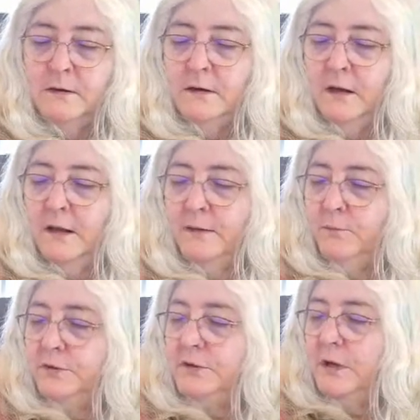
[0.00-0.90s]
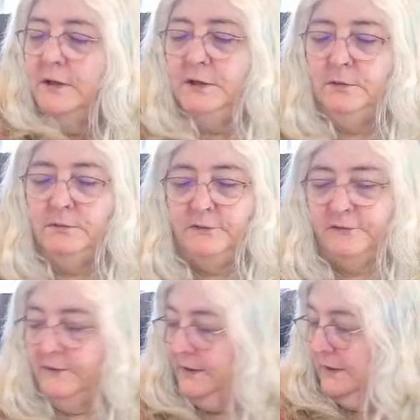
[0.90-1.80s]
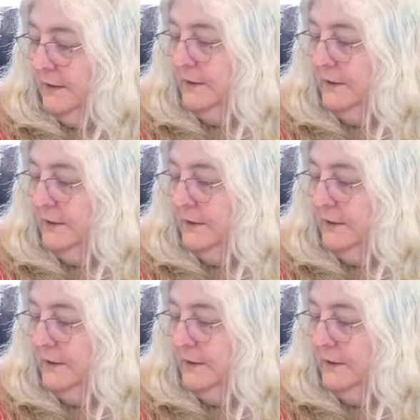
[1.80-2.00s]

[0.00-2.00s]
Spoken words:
I would not use the